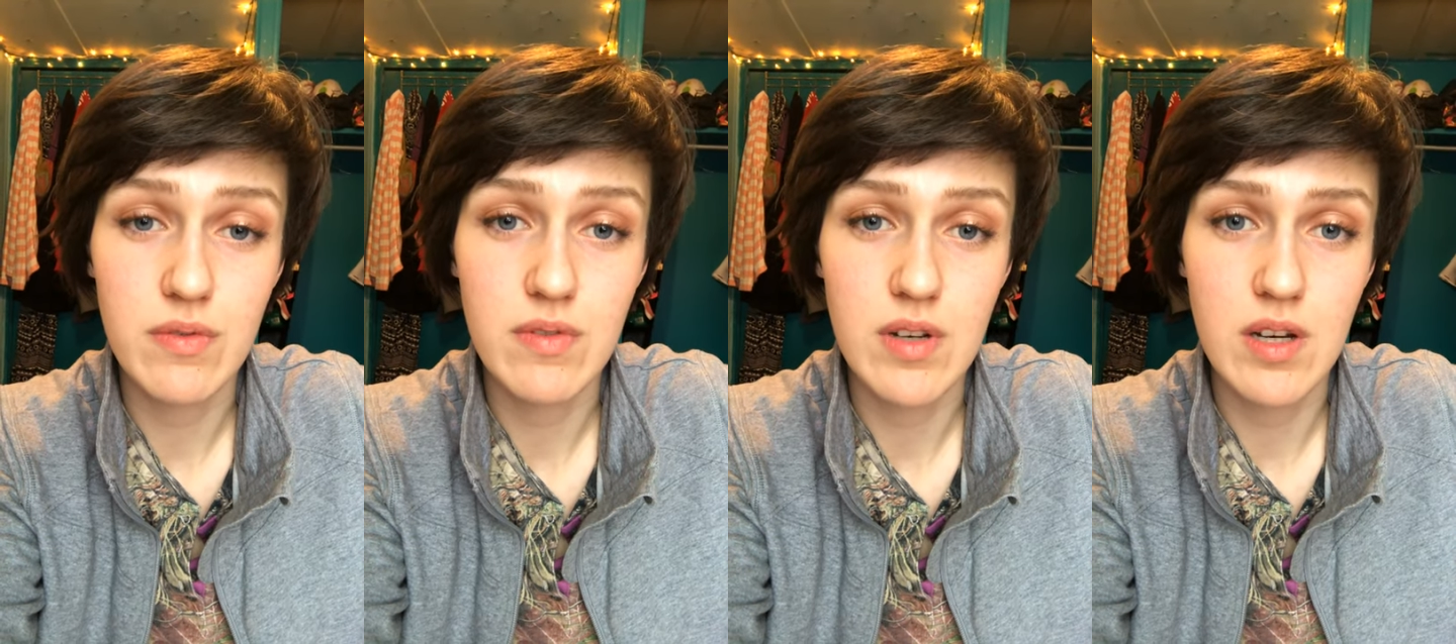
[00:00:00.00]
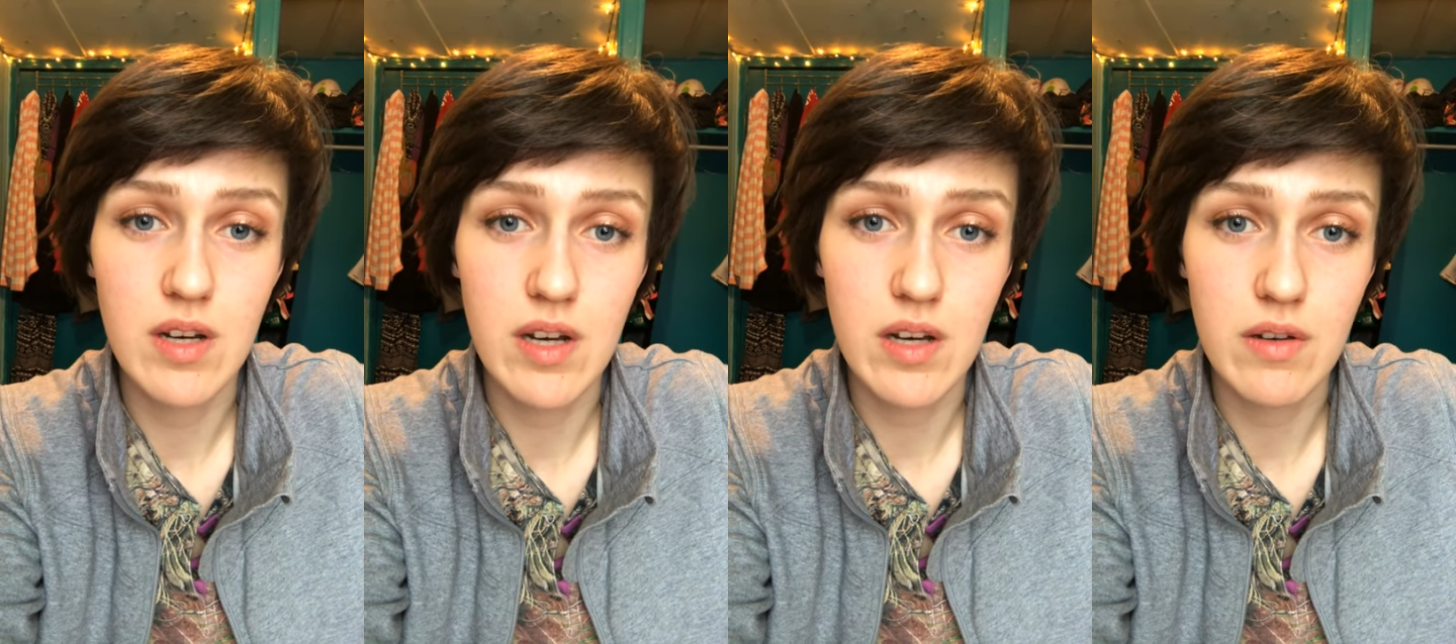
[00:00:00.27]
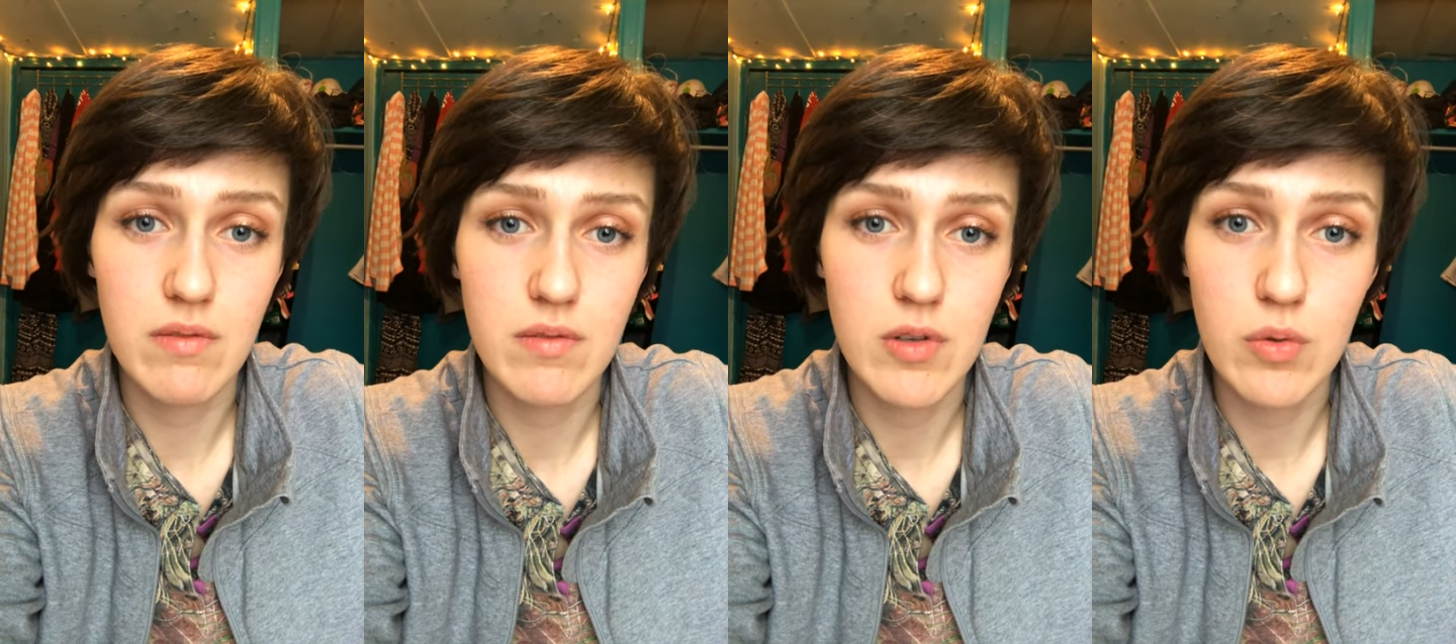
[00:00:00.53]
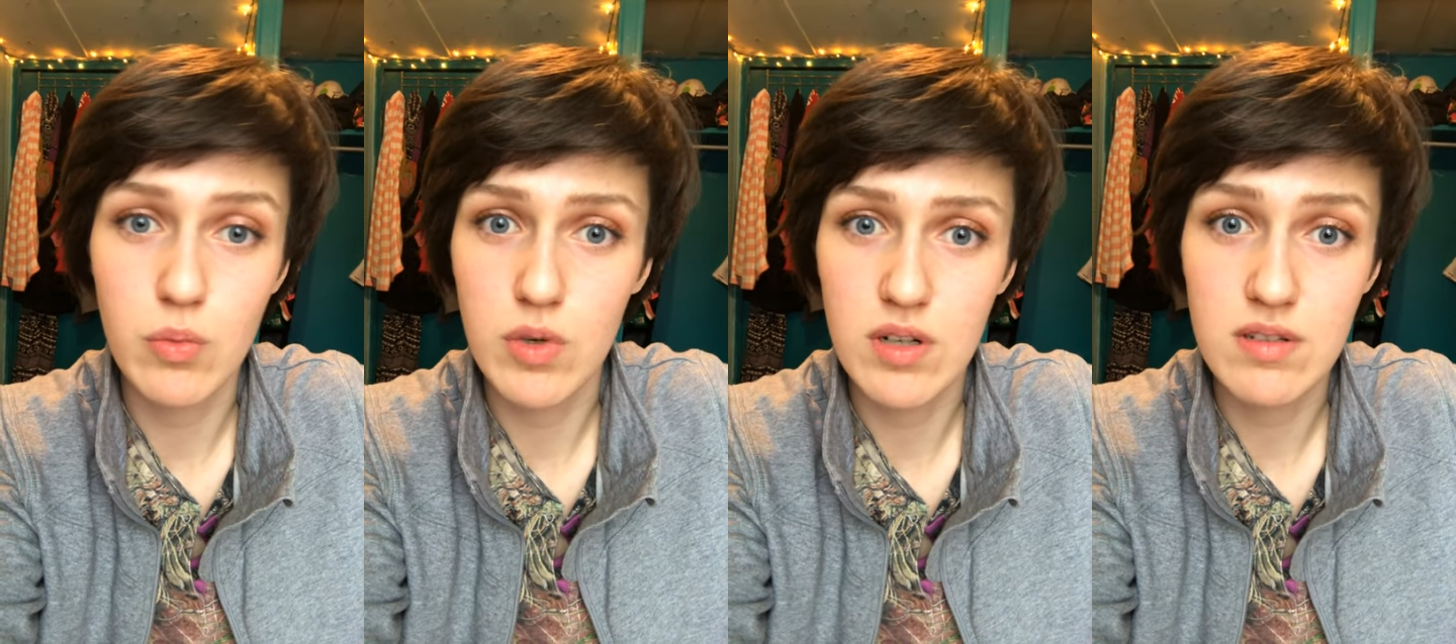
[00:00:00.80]
Uh,
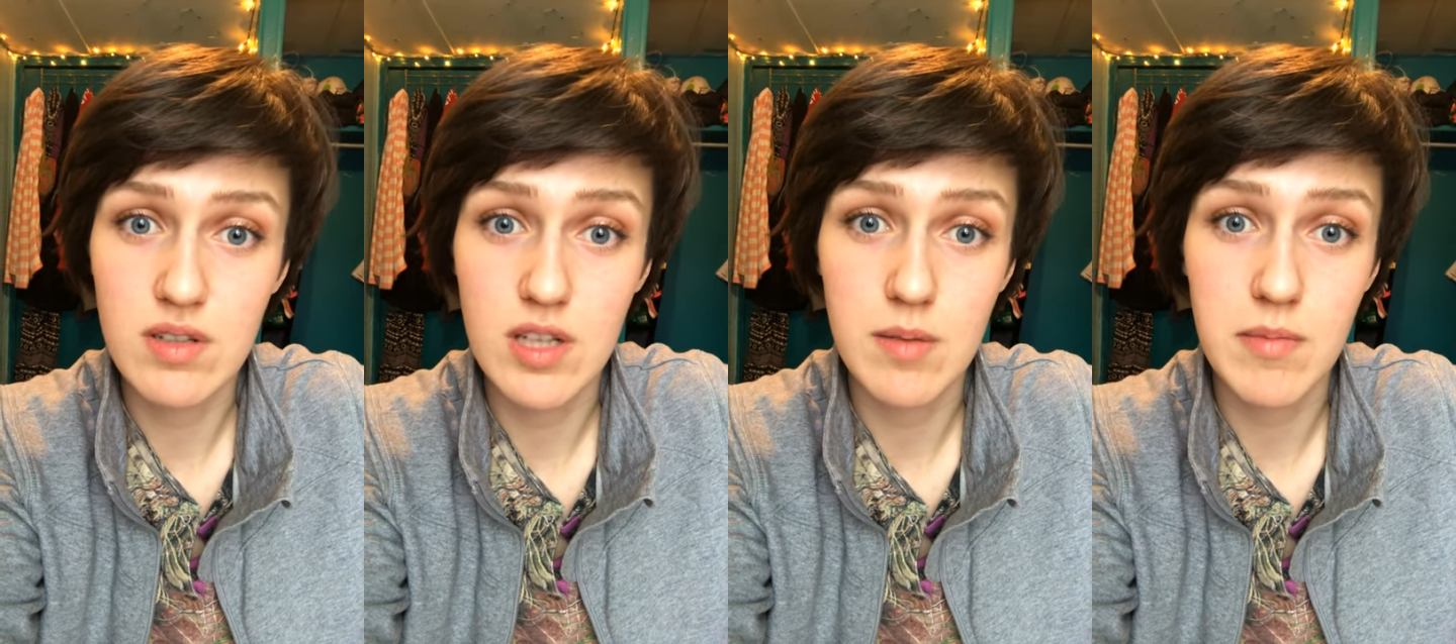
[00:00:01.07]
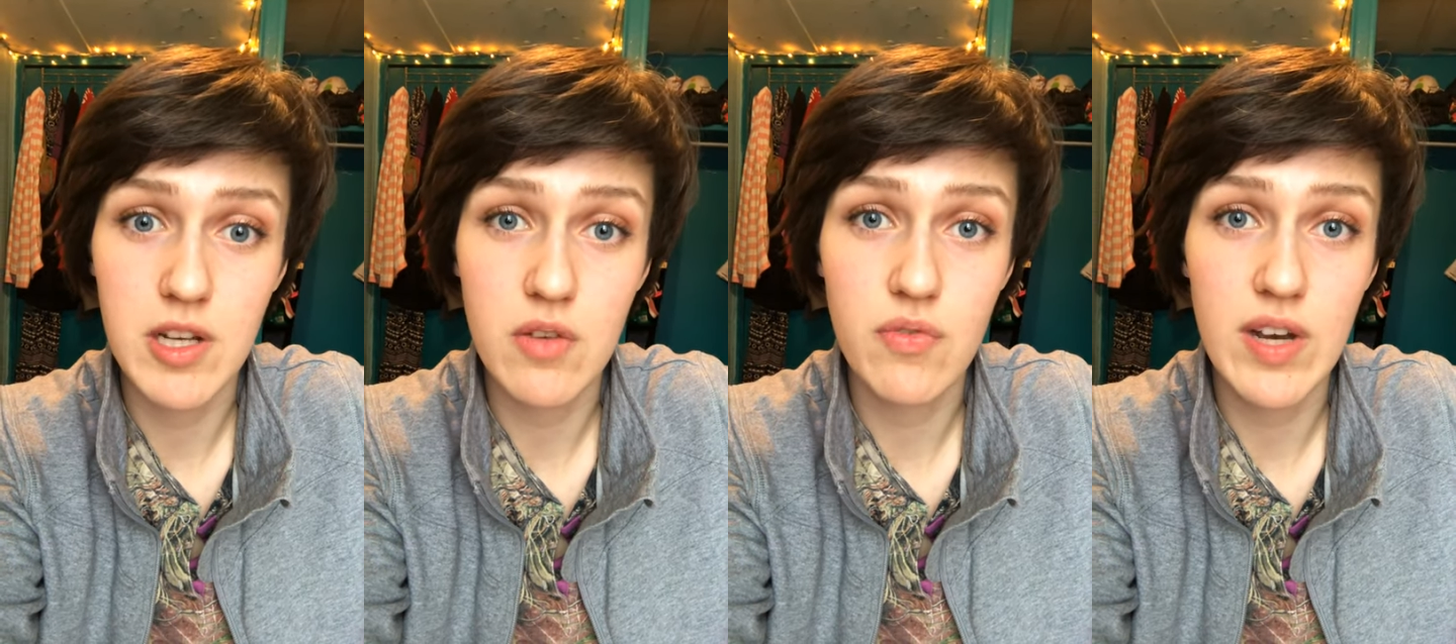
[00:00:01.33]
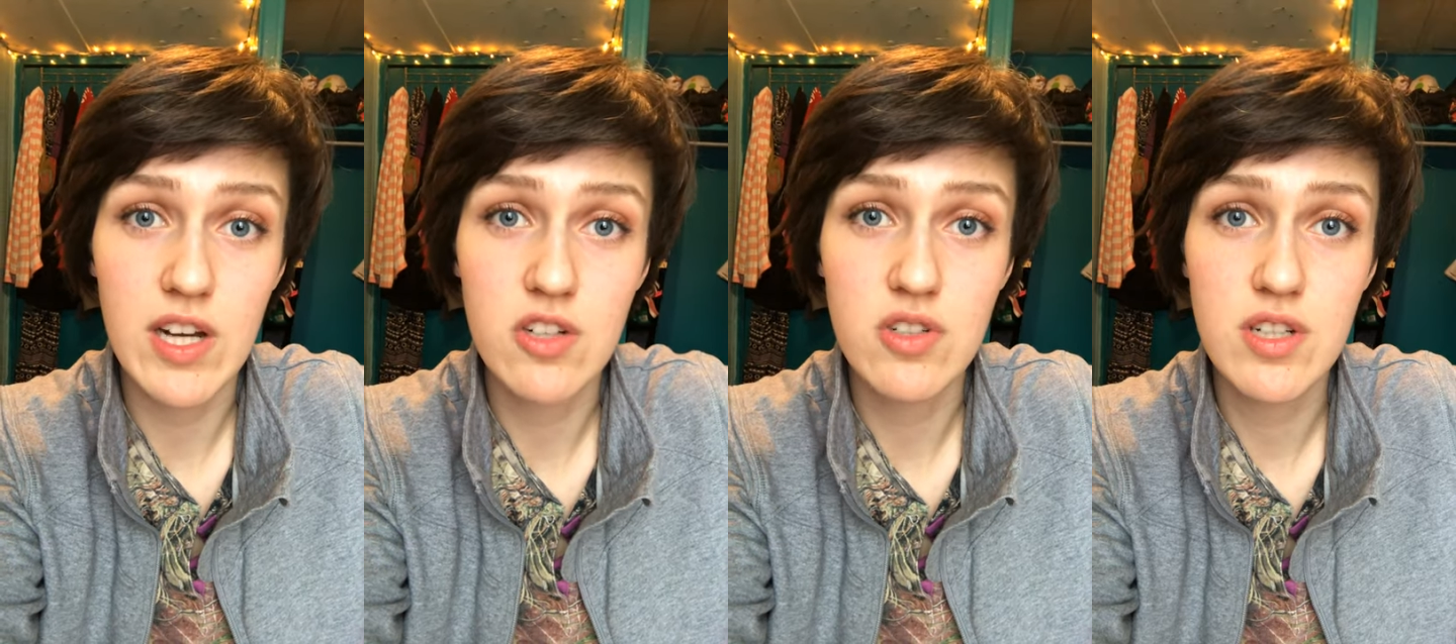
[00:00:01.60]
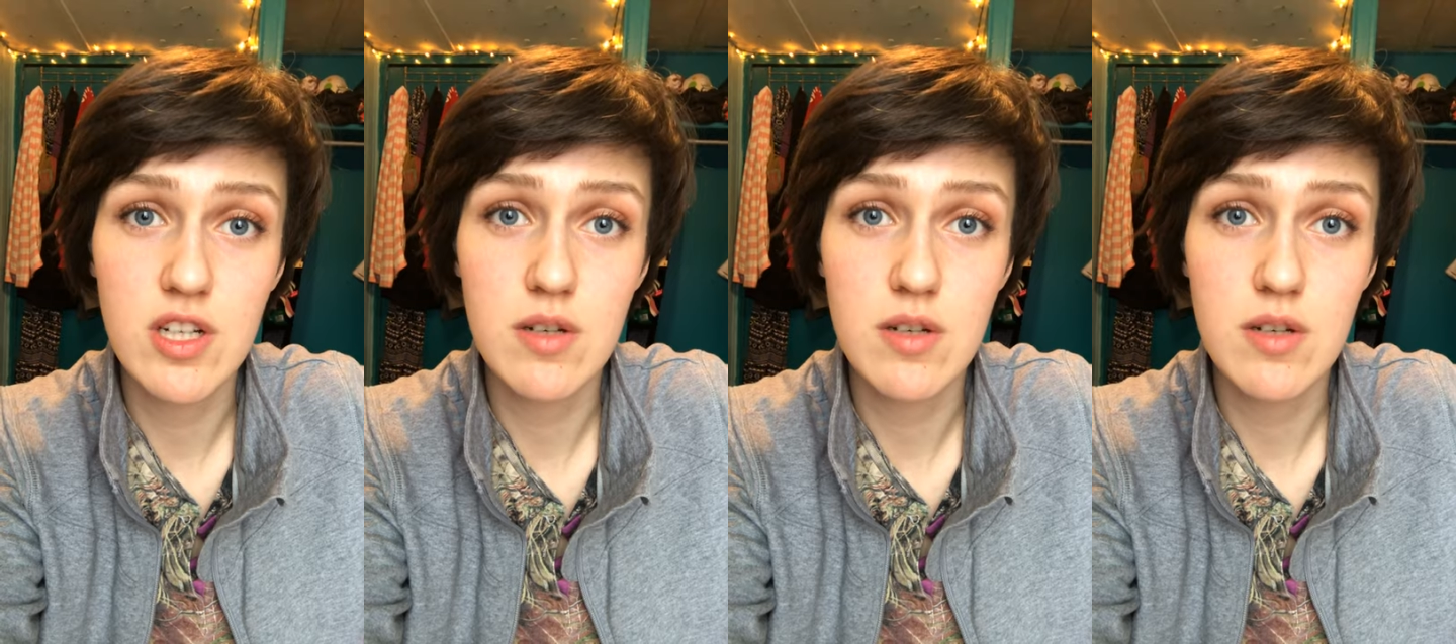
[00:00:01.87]
who works at the manufacturing